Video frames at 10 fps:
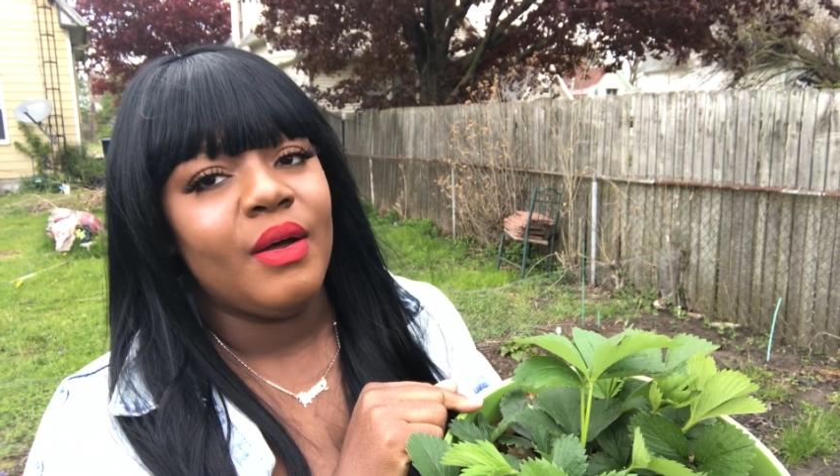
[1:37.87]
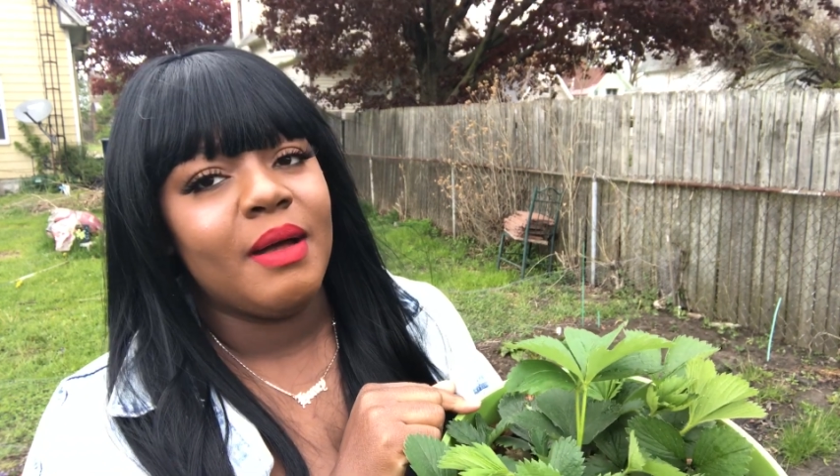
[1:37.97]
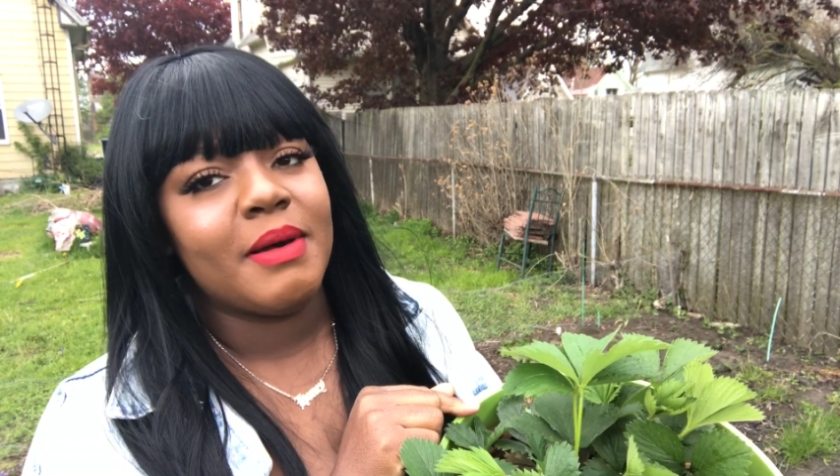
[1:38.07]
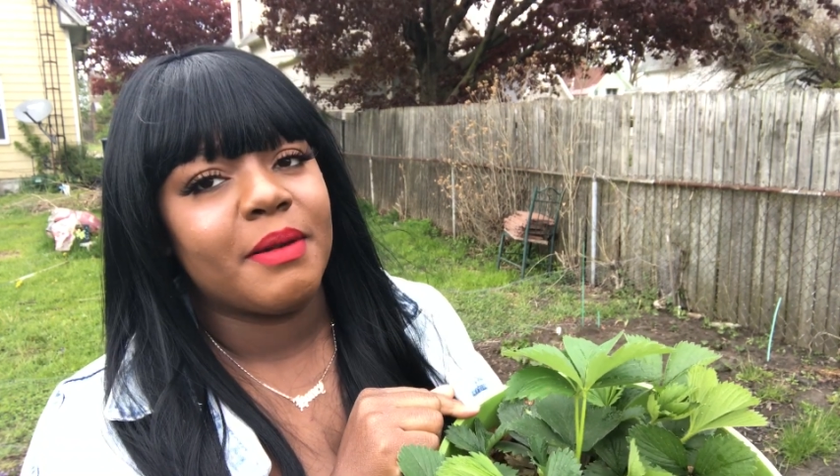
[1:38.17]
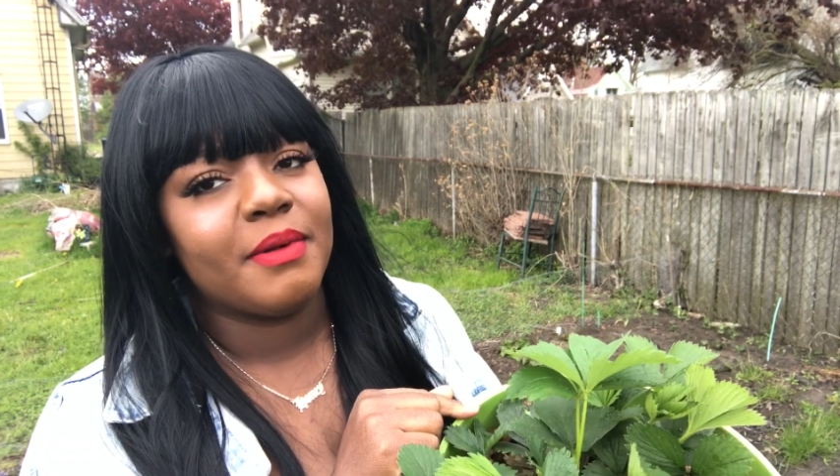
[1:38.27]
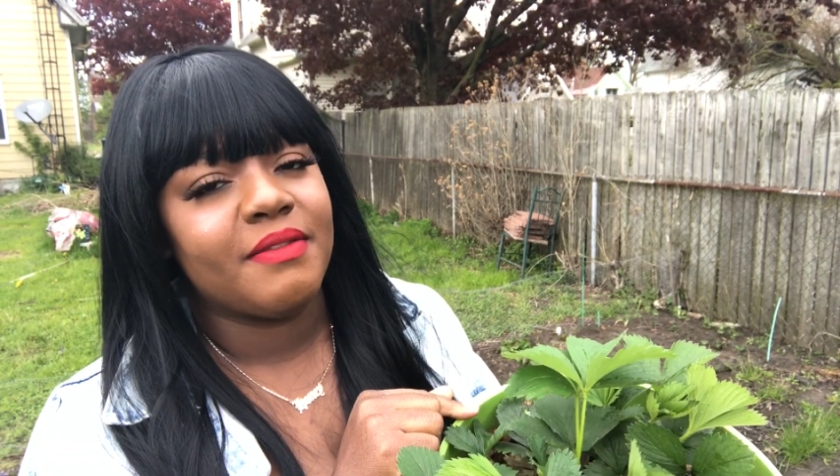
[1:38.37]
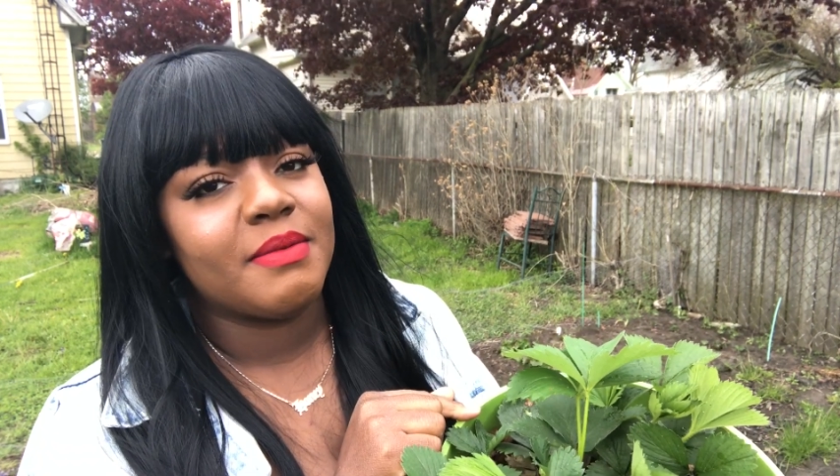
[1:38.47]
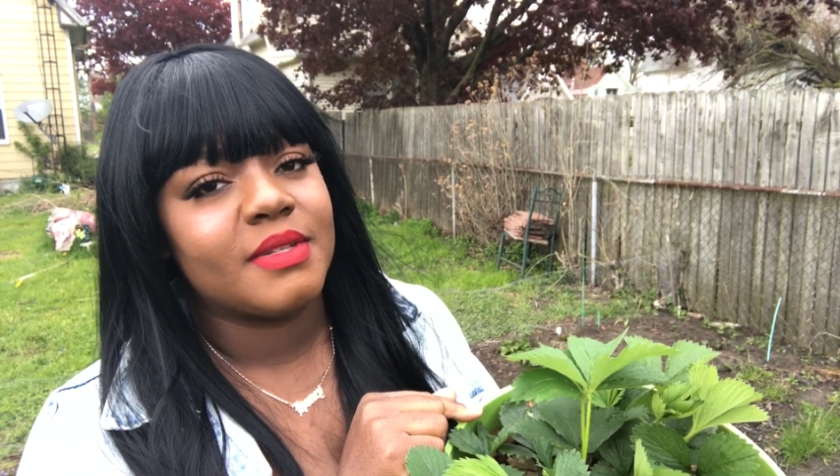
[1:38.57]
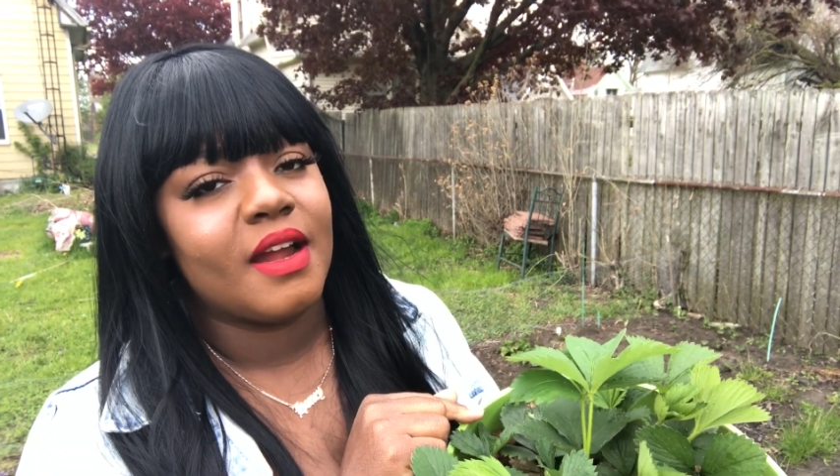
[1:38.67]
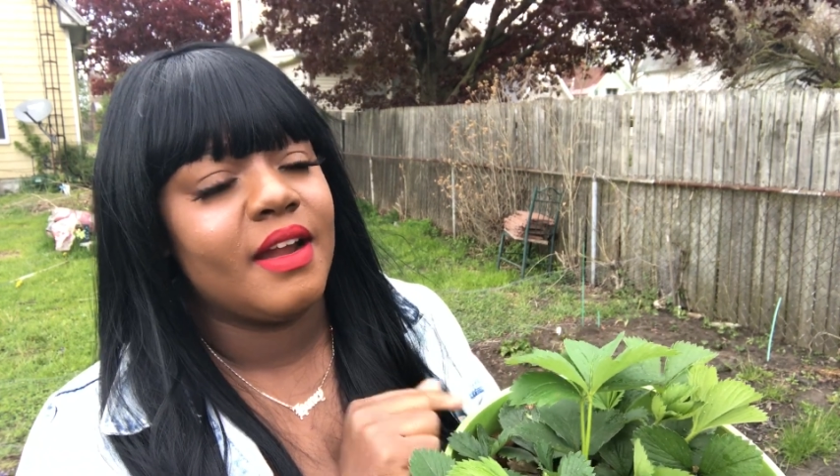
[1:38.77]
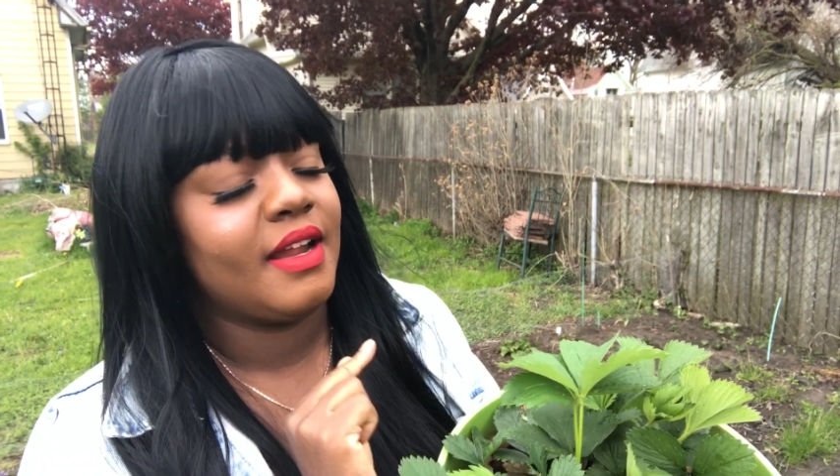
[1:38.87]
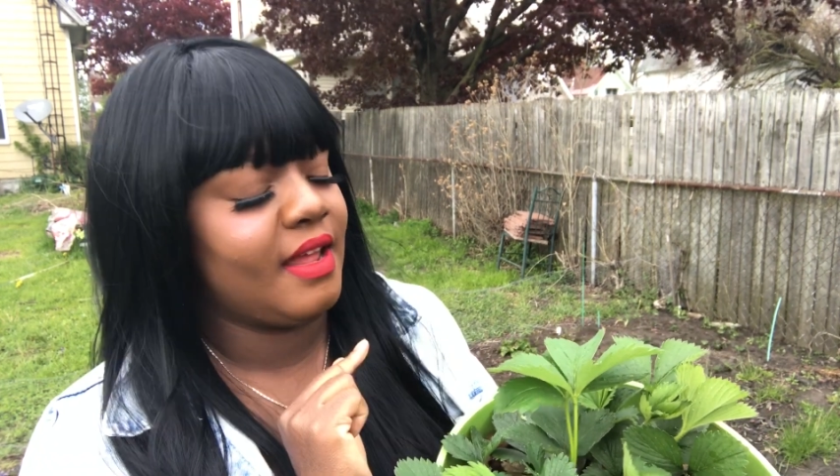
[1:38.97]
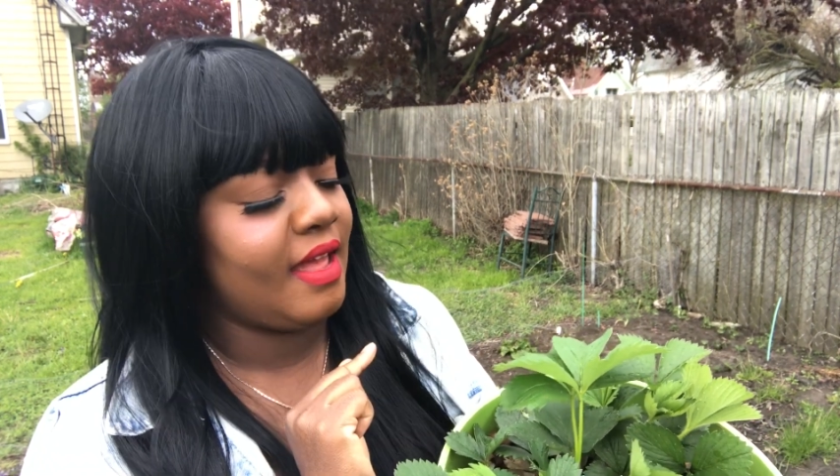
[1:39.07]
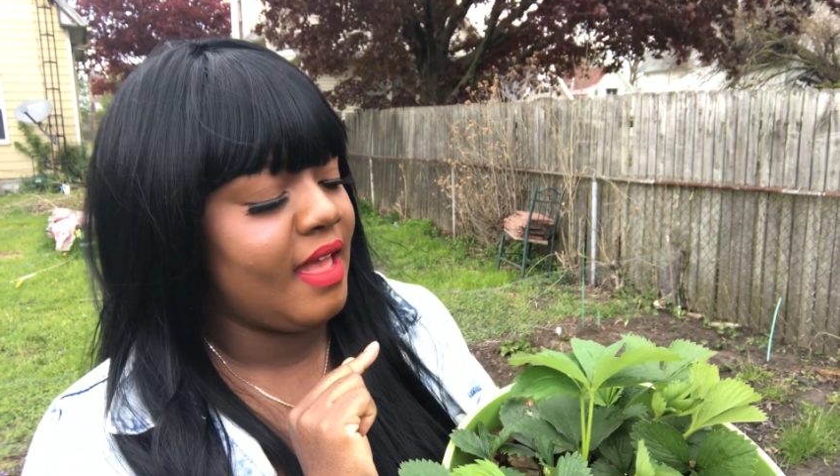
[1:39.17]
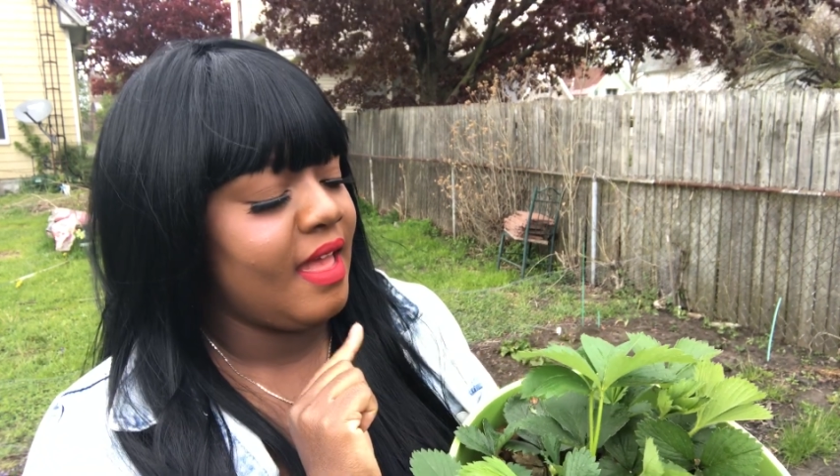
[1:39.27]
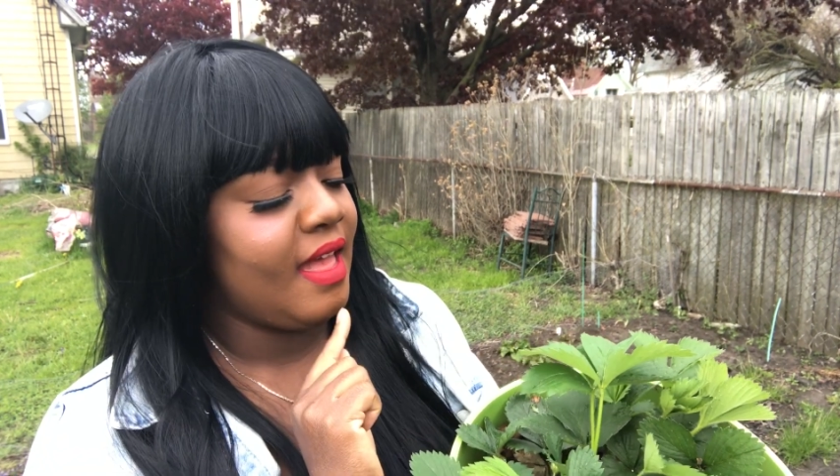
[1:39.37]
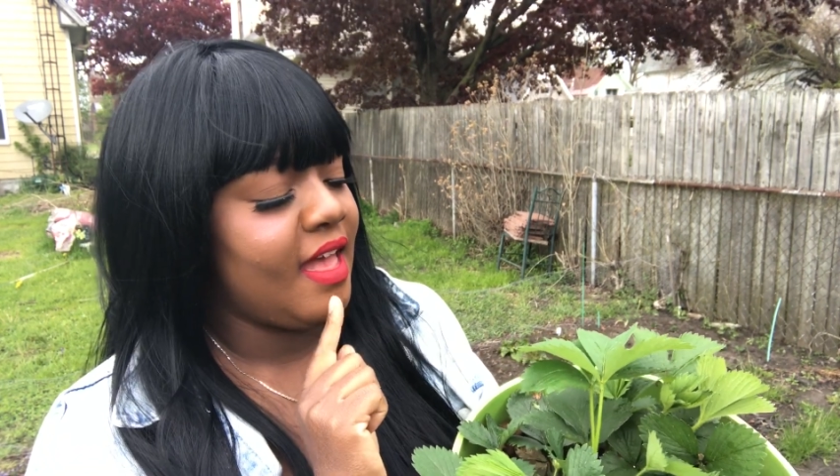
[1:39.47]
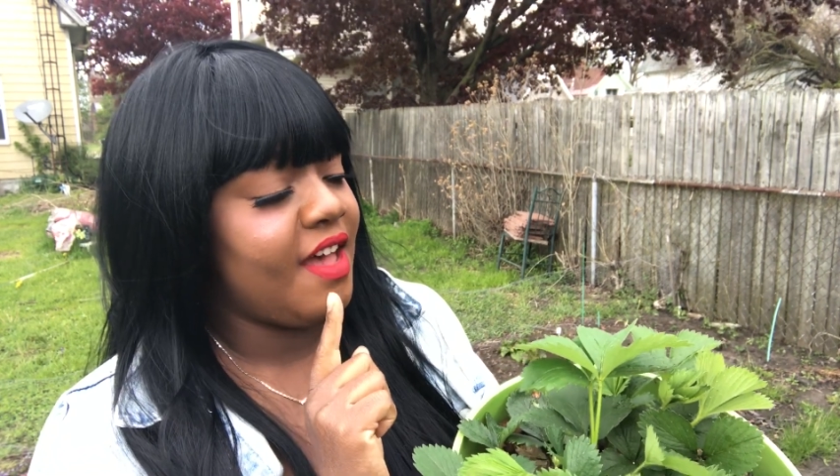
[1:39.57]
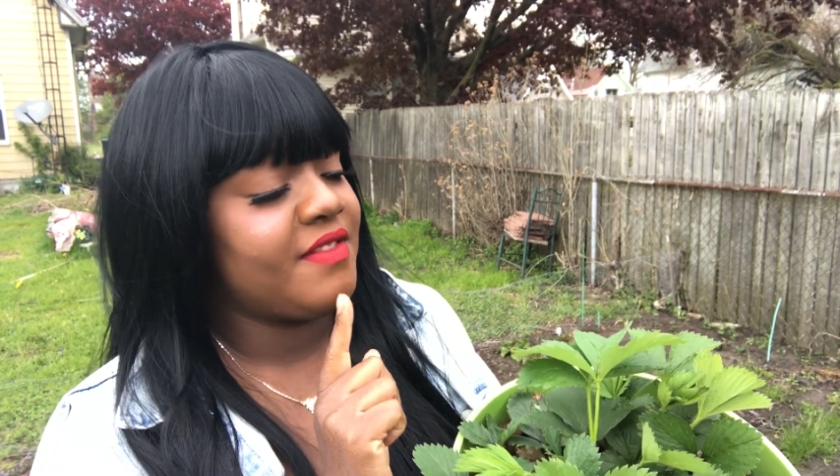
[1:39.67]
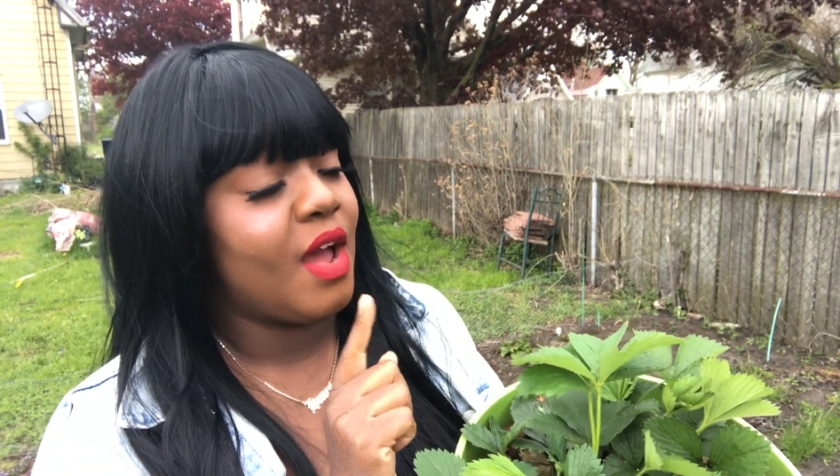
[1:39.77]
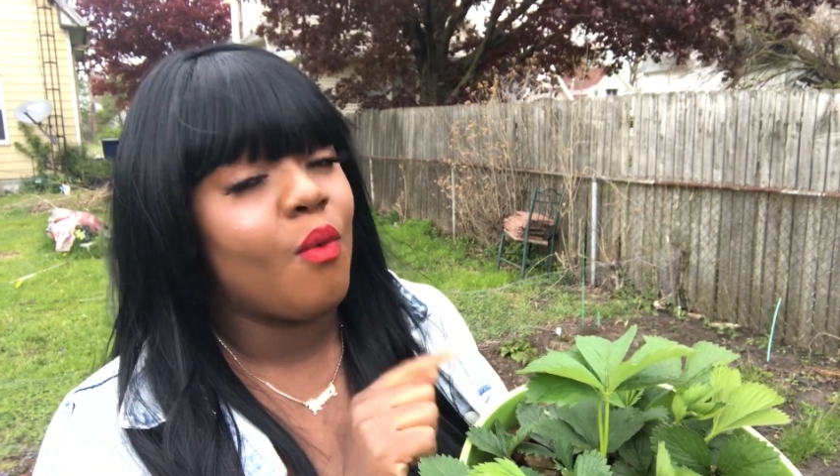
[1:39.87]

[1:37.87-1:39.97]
I'm out of breath, I'm sorry. Have not